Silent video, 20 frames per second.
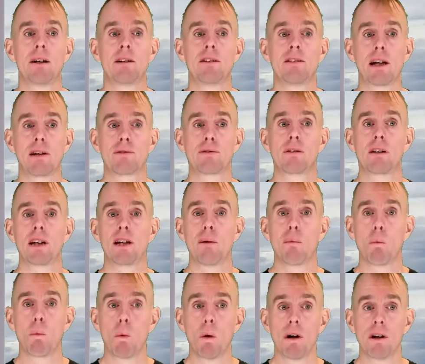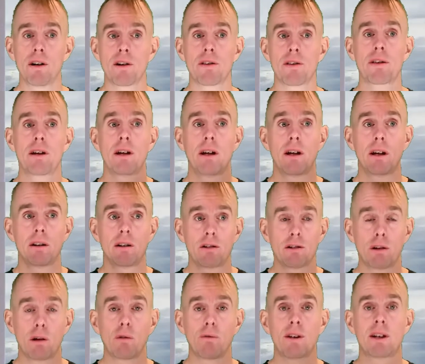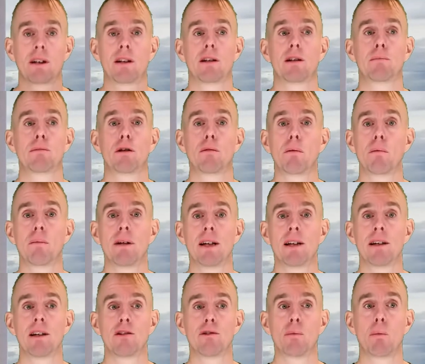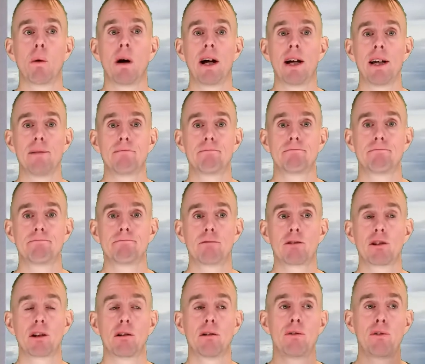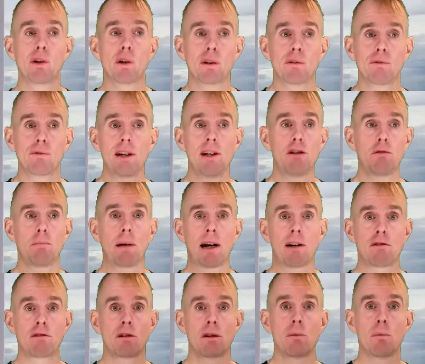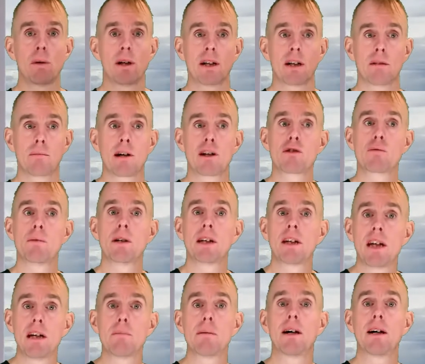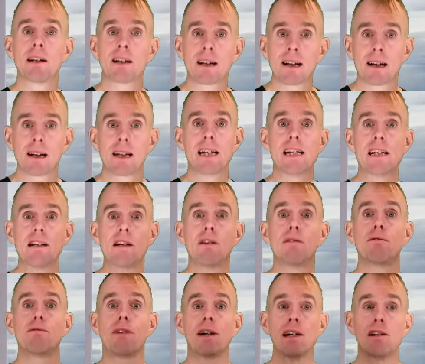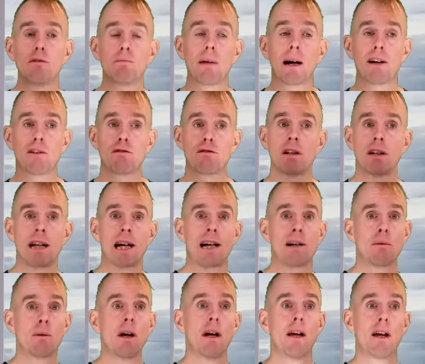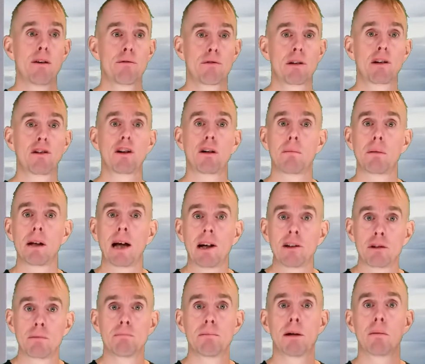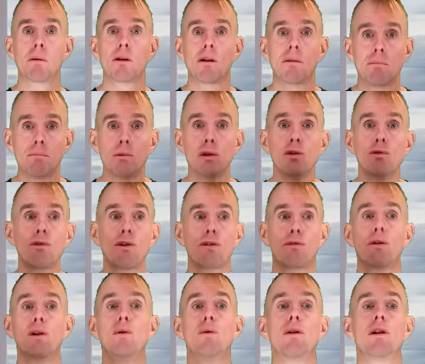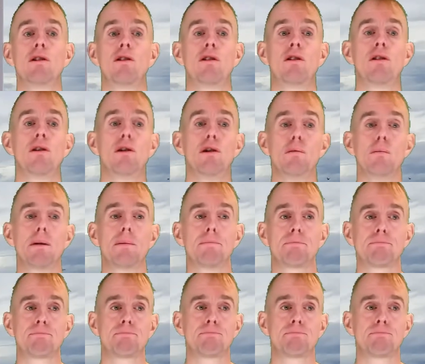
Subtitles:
is definitely worth solving the problem in this way. So if you've got a phase boundary, we can imagine we keep a clean phase boundary now, for example, as a bubble moves through a tube.